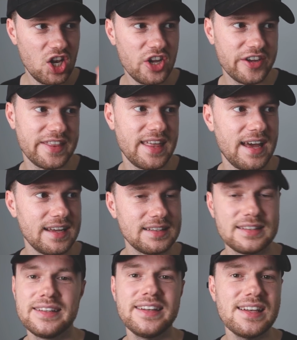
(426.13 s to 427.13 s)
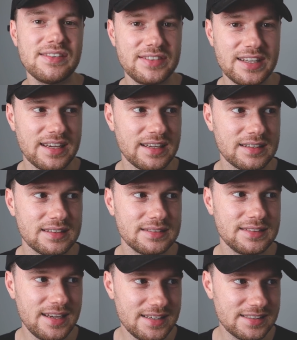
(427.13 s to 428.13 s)
Look at that. Lovely.
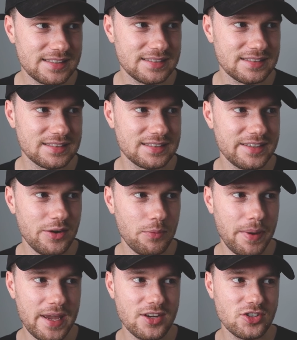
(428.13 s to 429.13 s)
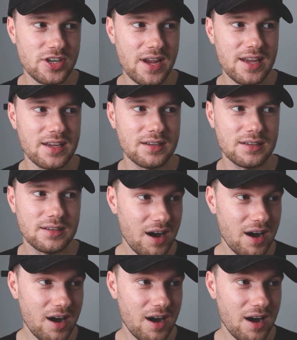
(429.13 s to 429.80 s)
Decent. Little PG.